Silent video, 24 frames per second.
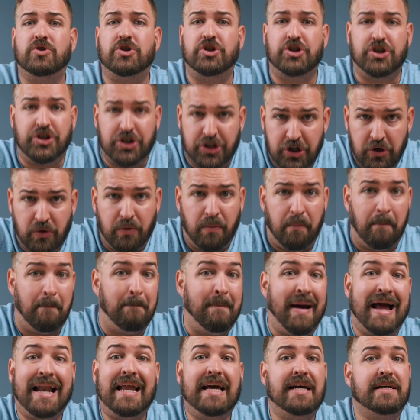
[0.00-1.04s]
shoot
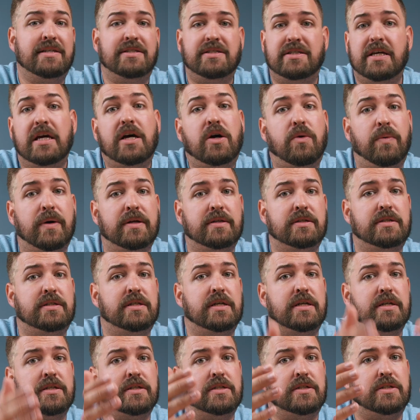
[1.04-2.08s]
many
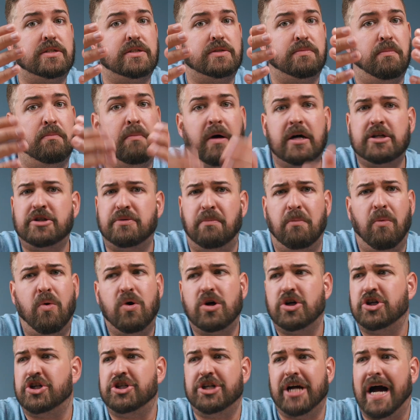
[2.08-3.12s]
sequences much
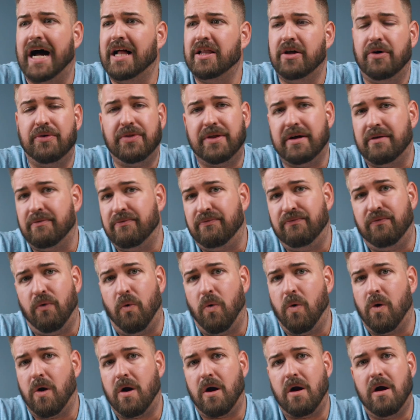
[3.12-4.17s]
more shallow than
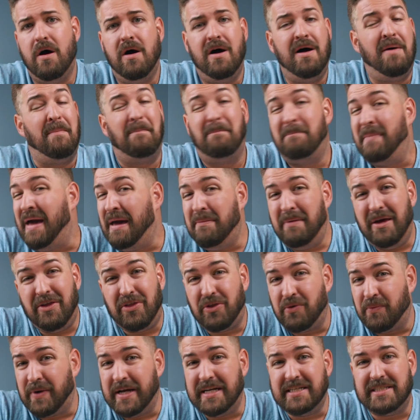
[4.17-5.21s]
4, maybe
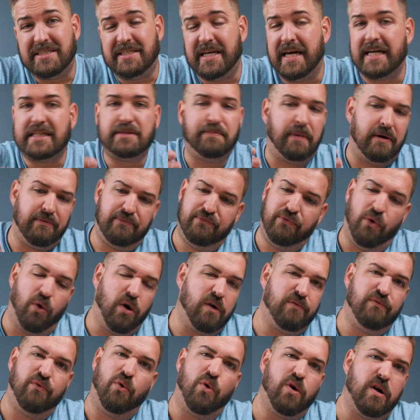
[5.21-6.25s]
3.6, but
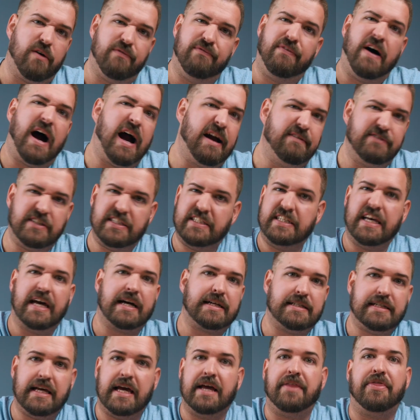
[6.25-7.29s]
4.4 to
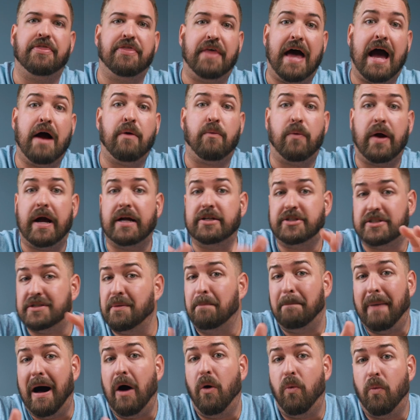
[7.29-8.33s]
5.6 in that range is
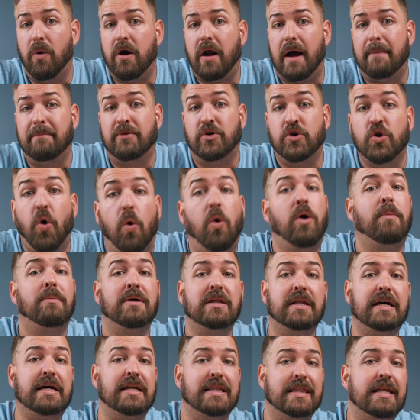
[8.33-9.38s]
about where I'm
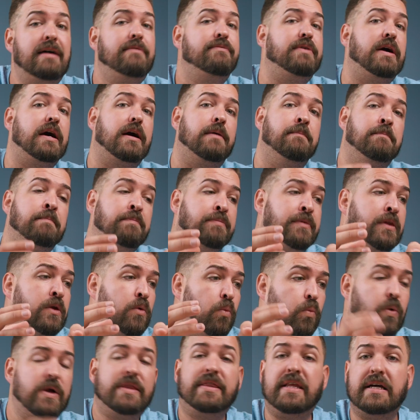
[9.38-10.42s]
normally living
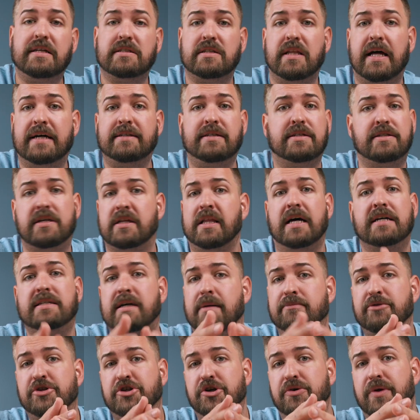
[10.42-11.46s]
with these lenses, unless
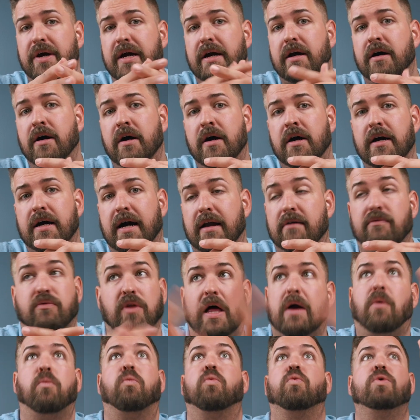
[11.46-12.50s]
I'm shooting kind of
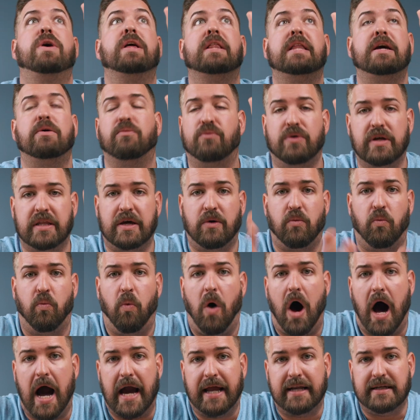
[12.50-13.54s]
like really, really
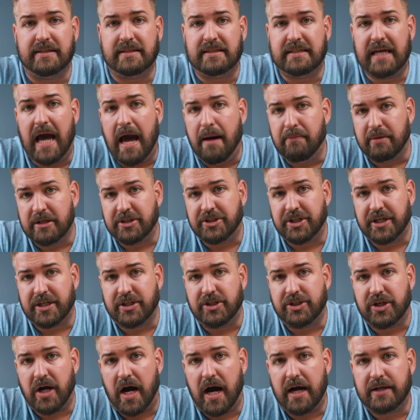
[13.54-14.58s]
wide establishing
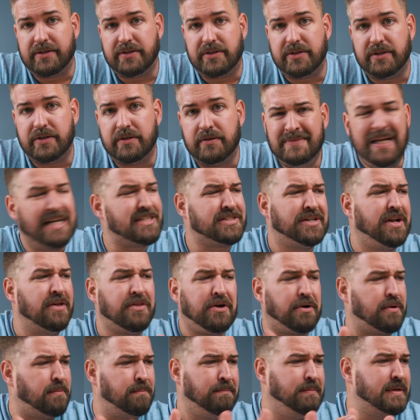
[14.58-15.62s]
shots. That's
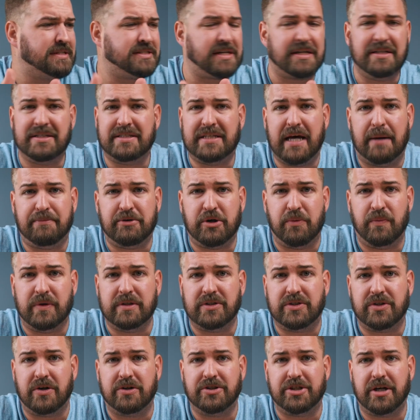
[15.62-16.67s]
another misconception
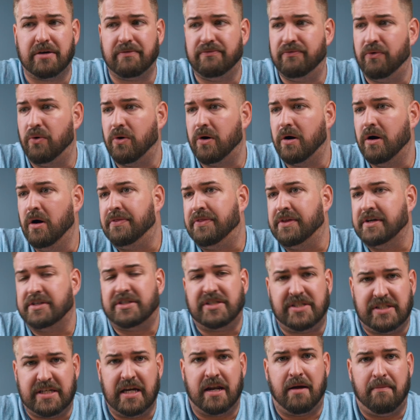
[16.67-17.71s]
when searching for the
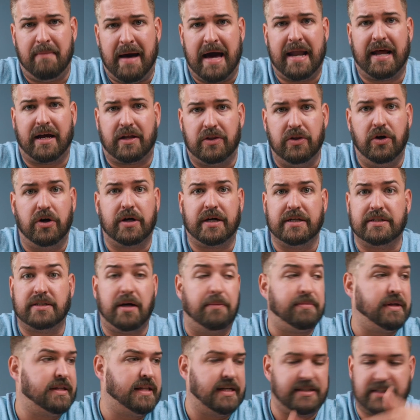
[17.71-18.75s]
cinematic look, is
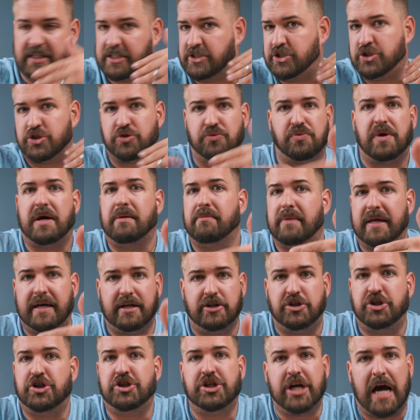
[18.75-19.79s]
something that's
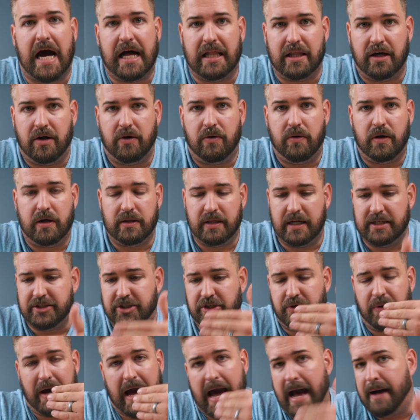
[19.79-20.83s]
extremely shallow,
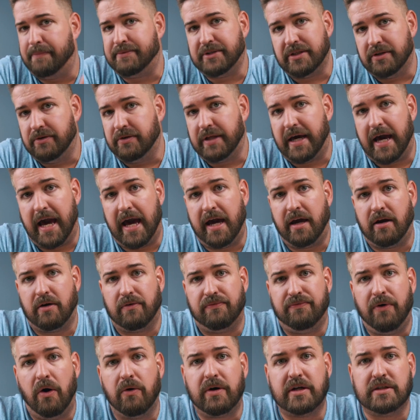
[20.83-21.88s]
unless you absolutely hate
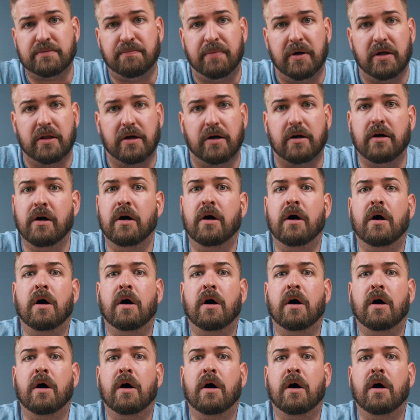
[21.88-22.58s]
your focus puller.